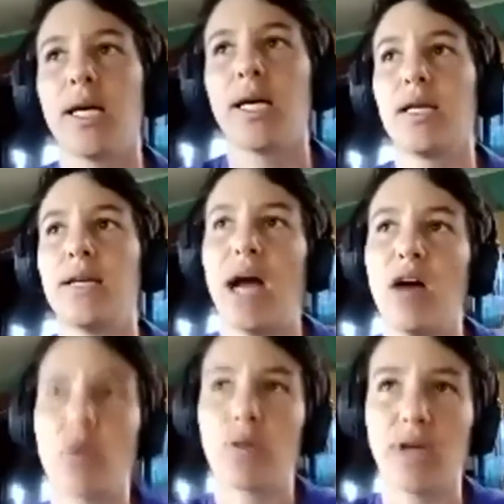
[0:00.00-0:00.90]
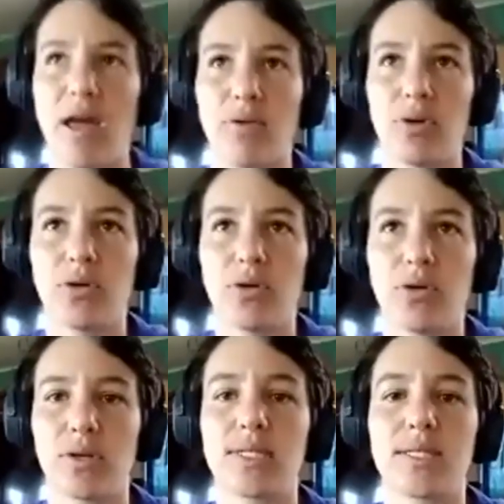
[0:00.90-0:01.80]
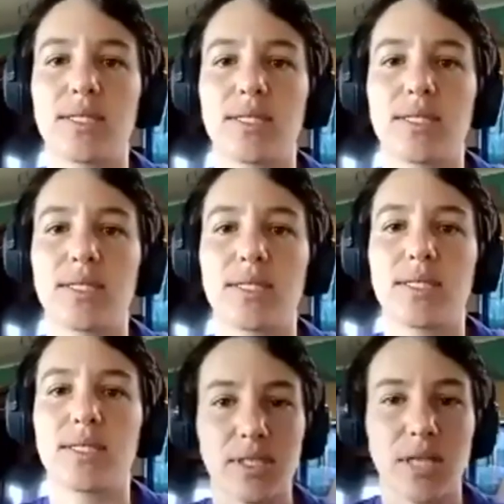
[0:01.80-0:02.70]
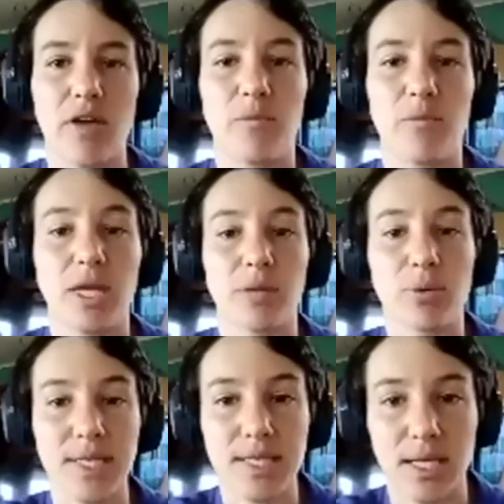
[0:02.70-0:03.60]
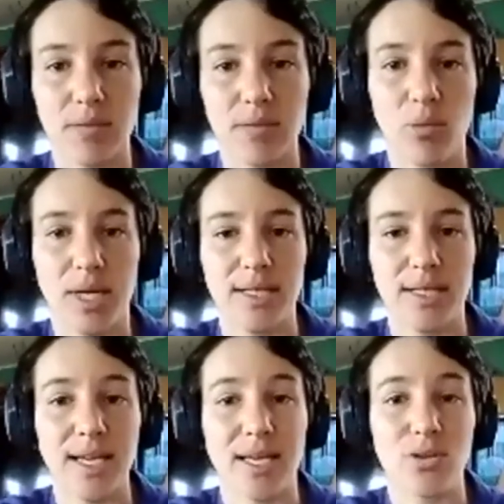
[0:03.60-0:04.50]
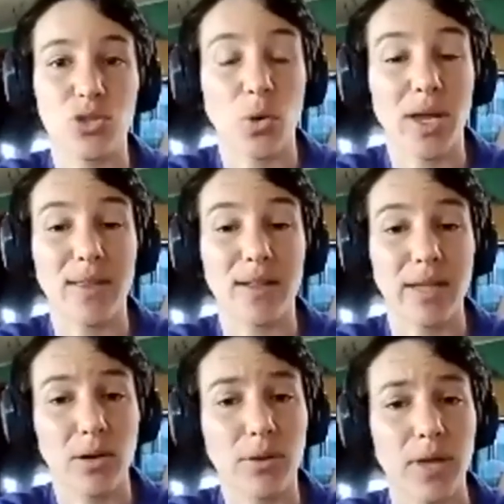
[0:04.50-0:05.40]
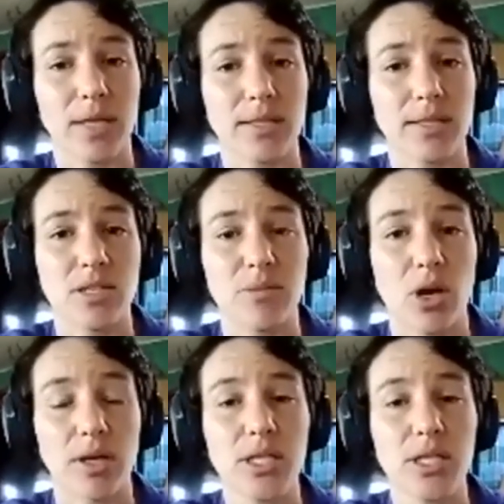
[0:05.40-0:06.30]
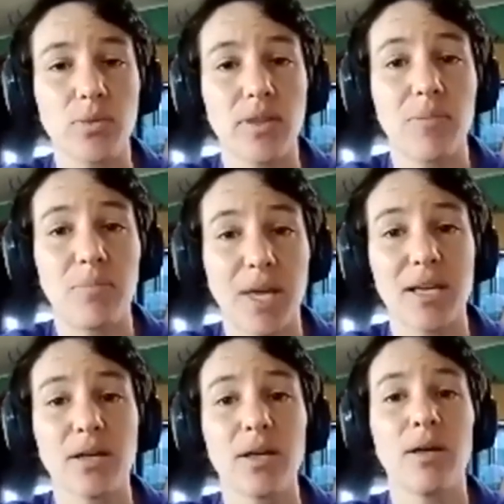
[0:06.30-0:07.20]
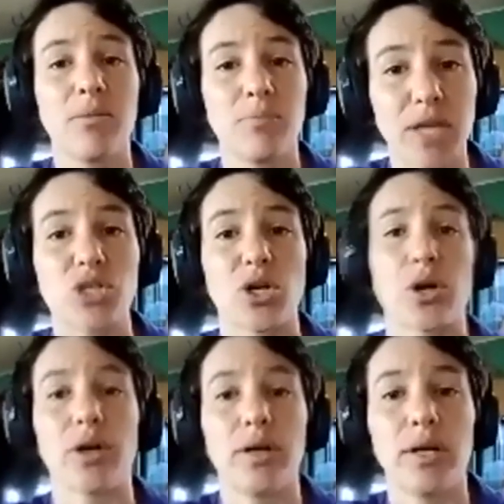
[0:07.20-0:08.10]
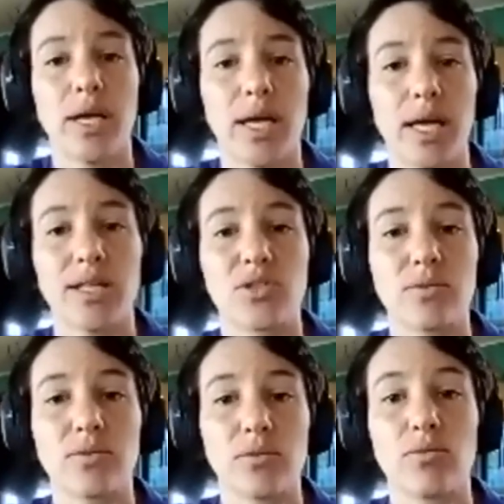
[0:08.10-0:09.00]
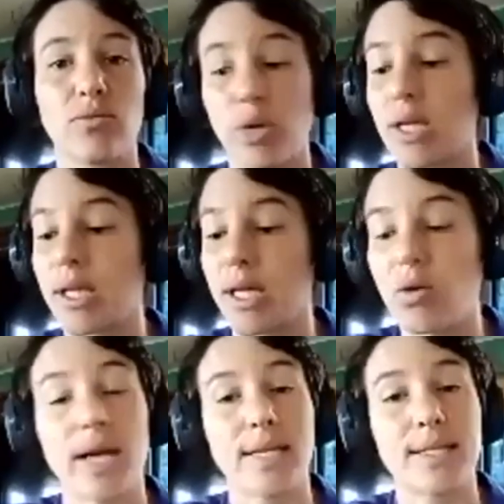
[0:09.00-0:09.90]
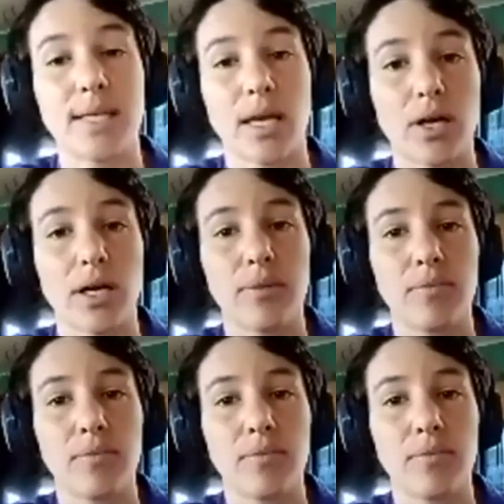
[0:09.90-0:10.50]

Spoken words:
now more than ever, you can see the importance of being present in the moment and taking joy in the little things, to be honest, when the big picture is really quite scary.